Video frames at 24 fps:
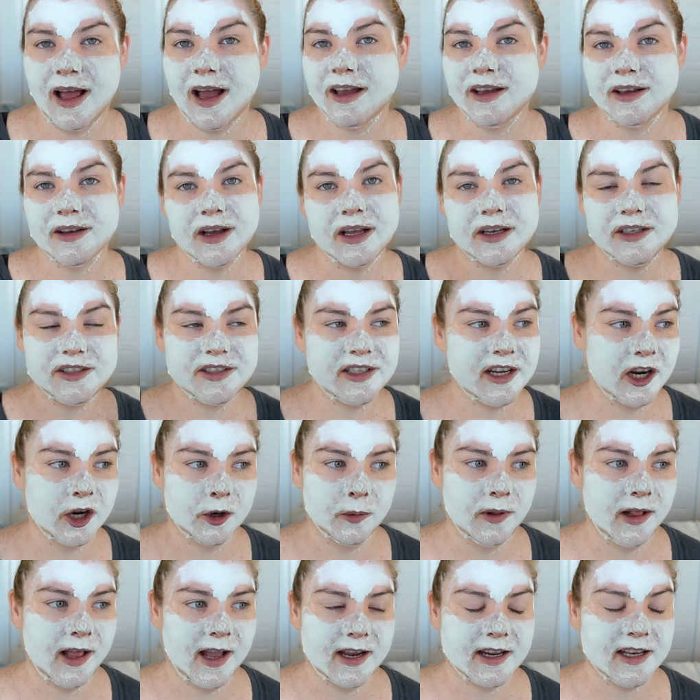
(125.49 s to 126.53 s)
I had
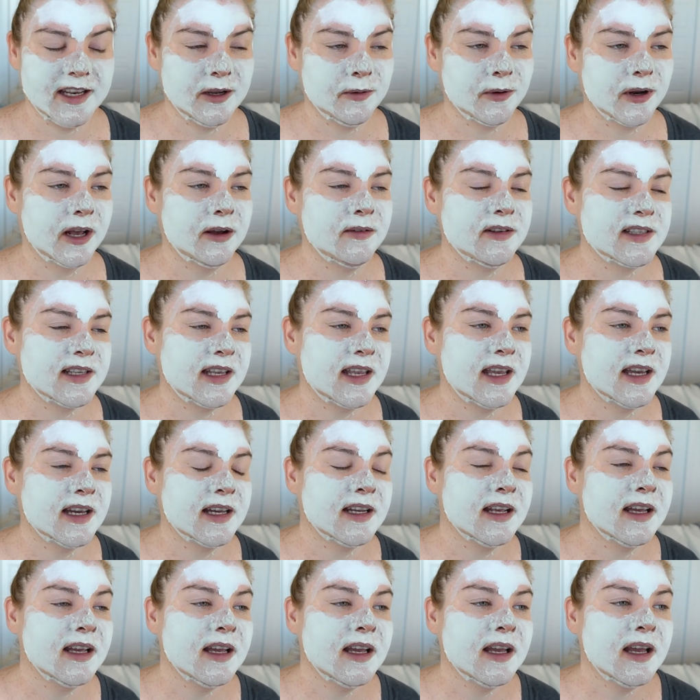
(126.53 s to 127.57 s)
terrible acne when I was a
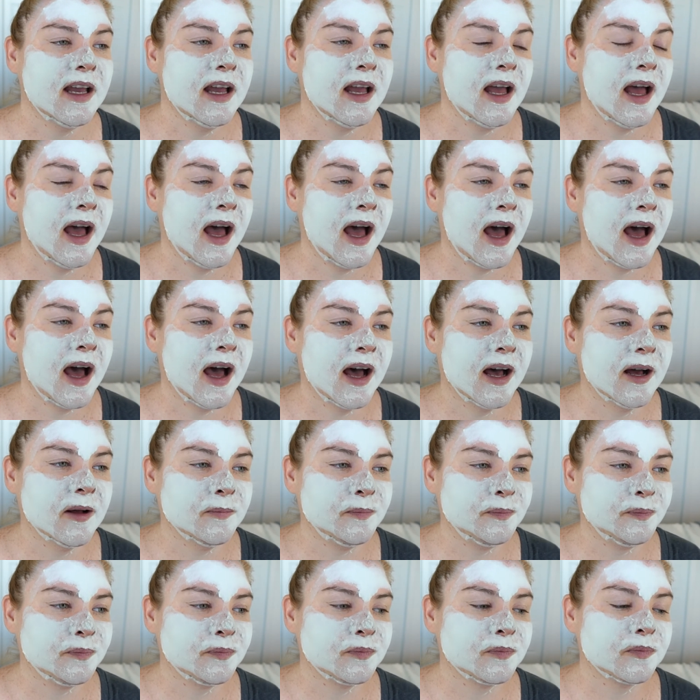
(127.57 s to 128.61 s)
kid.
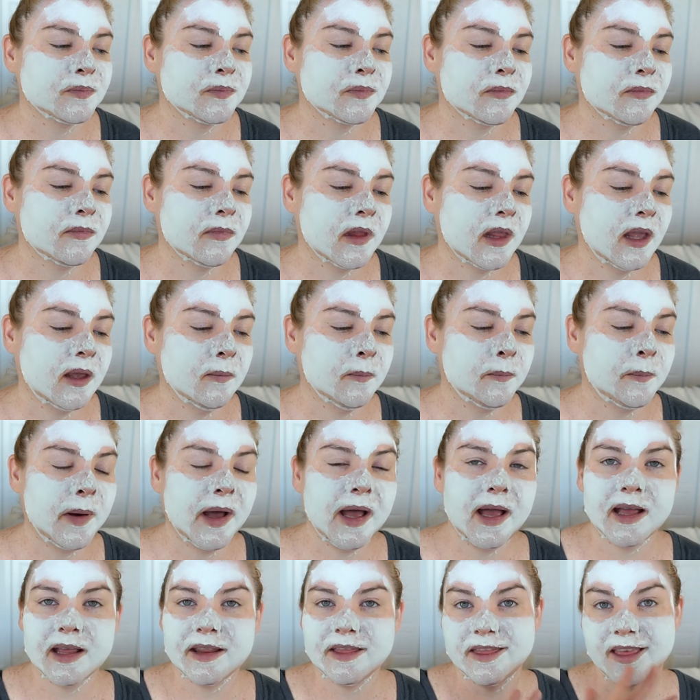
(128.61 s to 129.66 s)
Um,
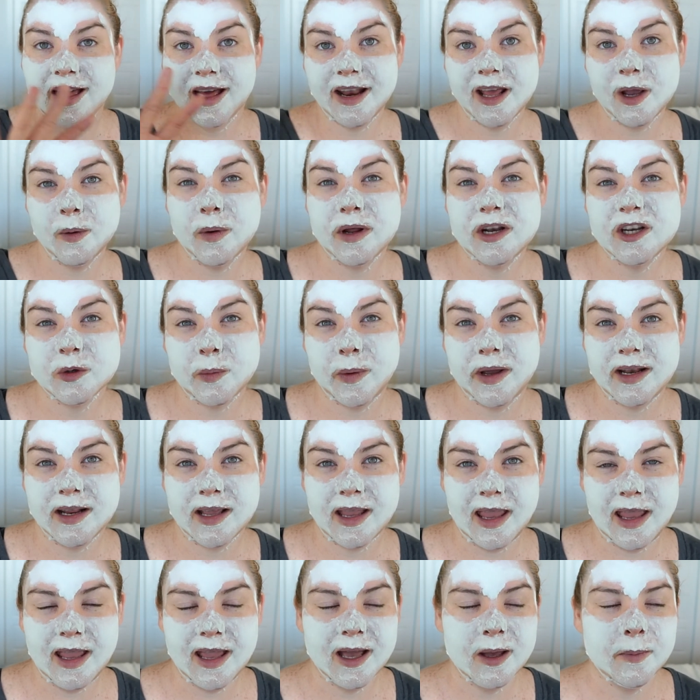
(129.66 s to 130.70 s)
But then I went away to
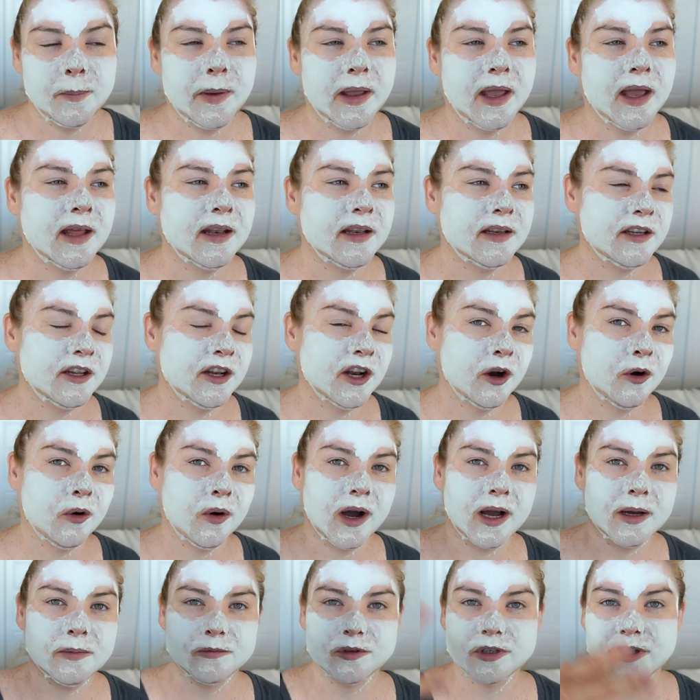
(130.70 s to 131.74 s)
camp and, you know,
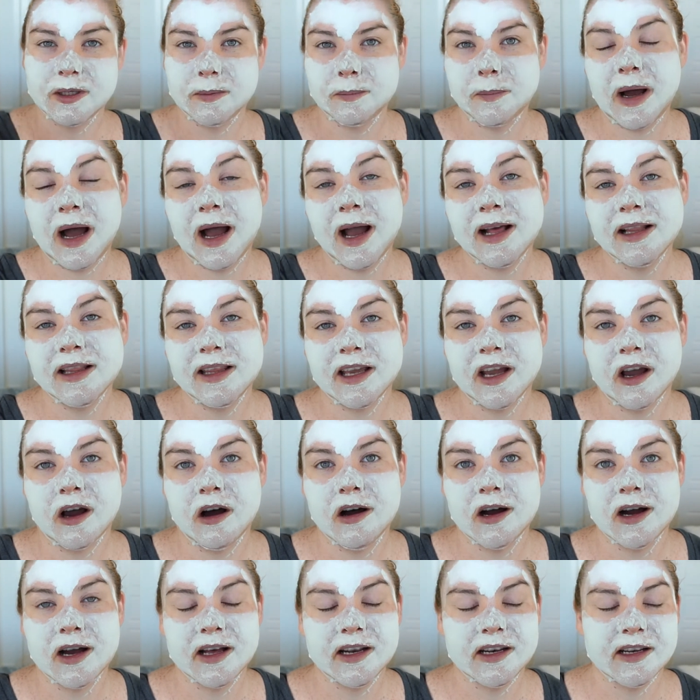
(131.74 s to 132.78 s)
I'm really piling
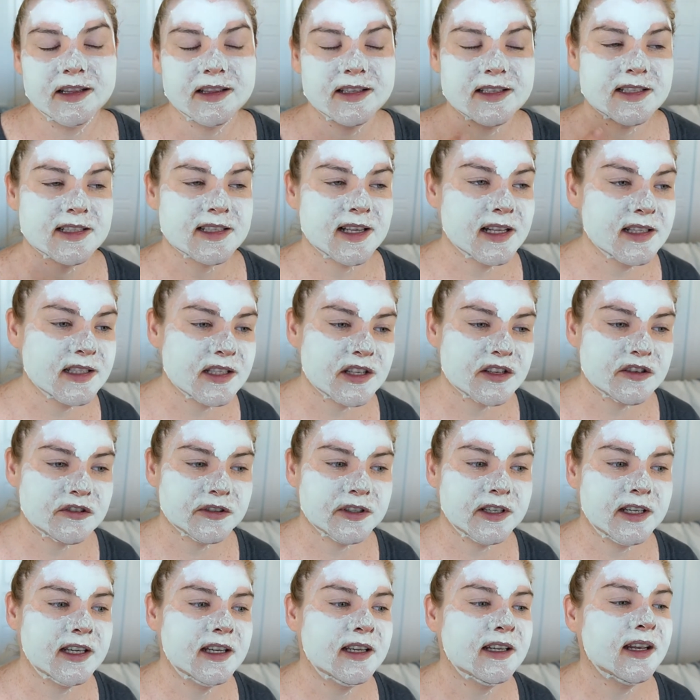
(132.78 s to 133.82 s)
on the
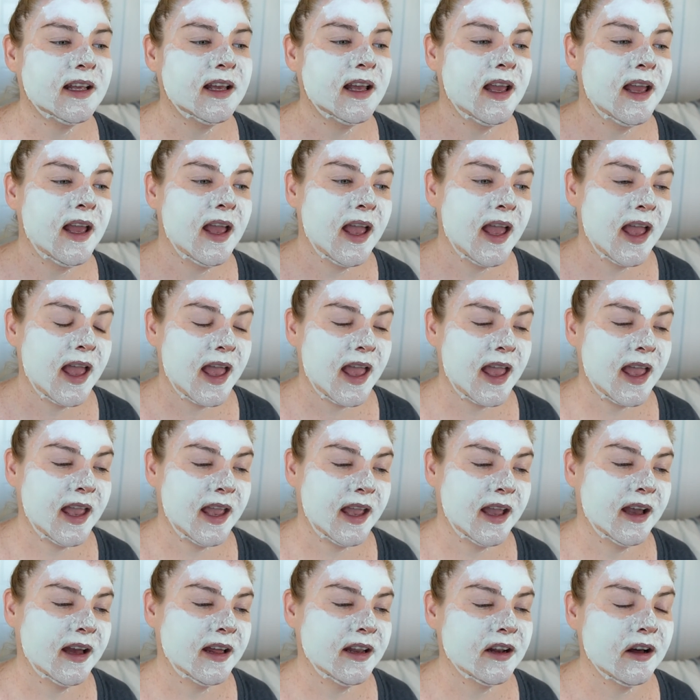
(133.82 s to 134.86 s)
sunscreen
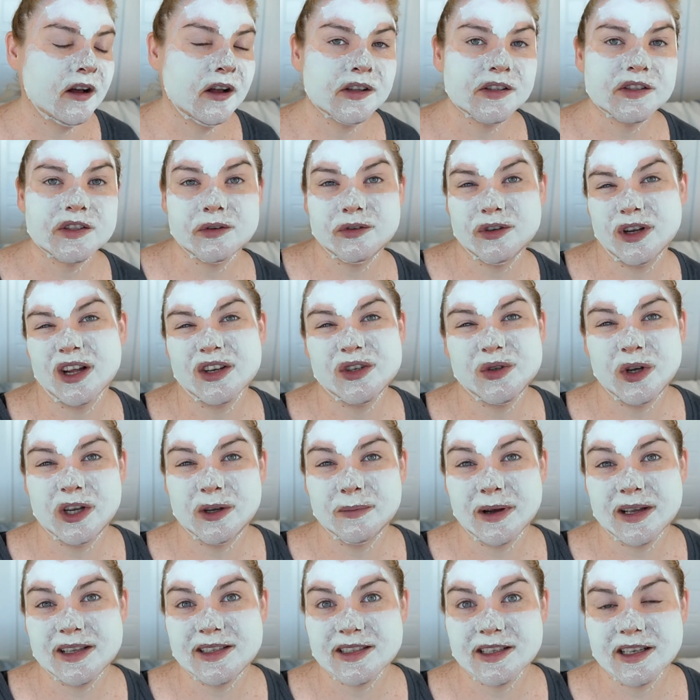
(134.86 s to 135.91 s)
and also not
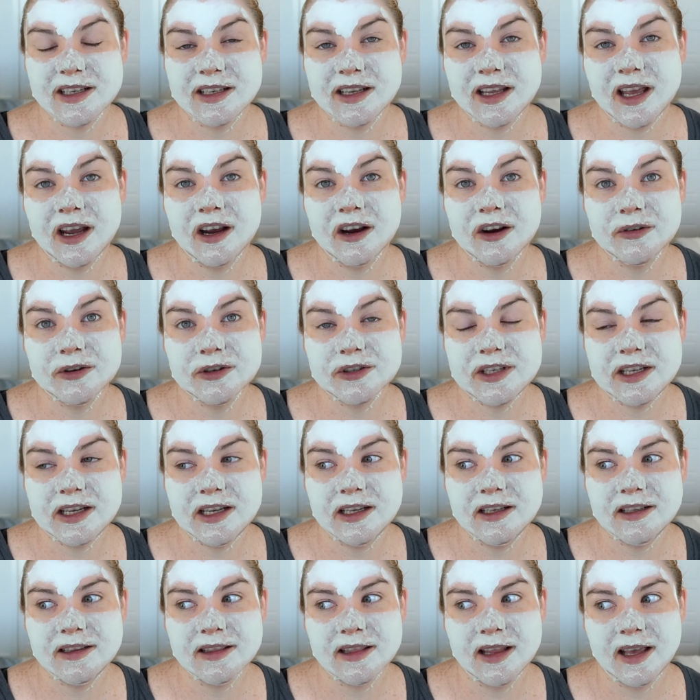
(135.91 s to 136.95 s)
doing my skincare
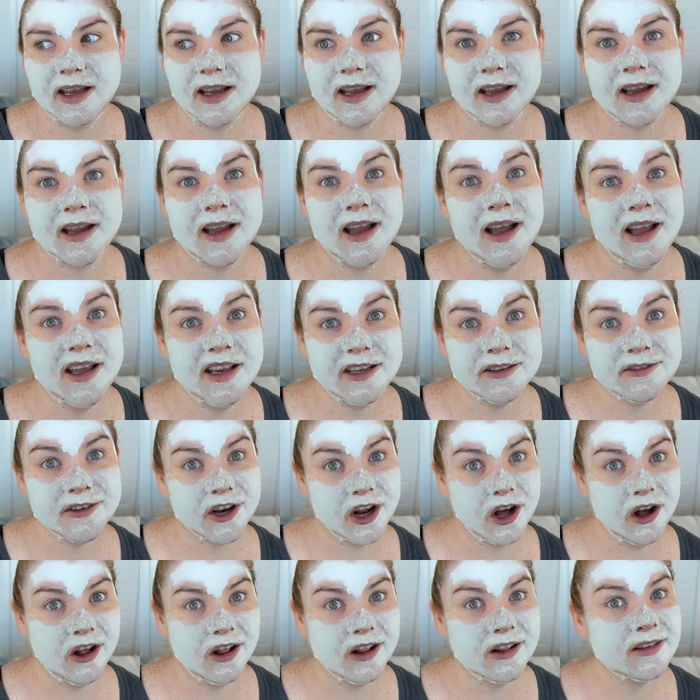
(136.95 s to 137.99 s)
routine, like kind of at
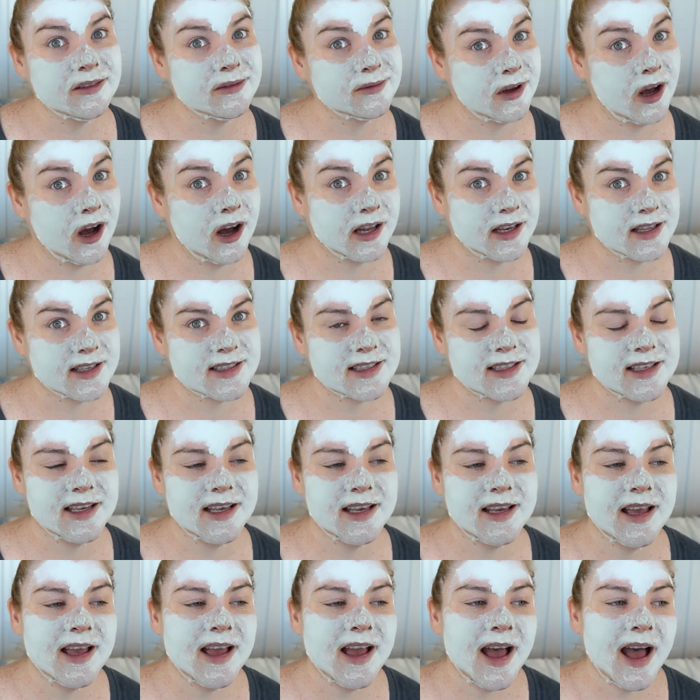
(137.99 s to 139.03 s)
all,
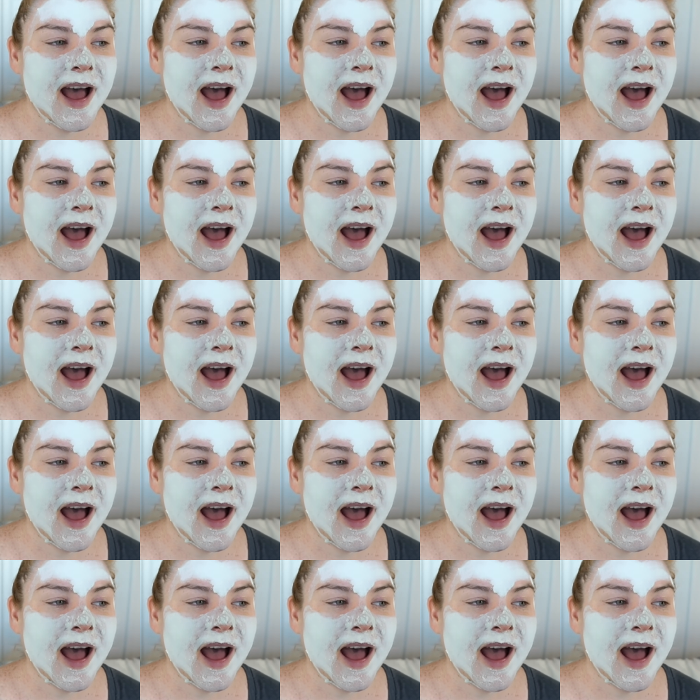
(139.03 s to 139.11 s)
honestly.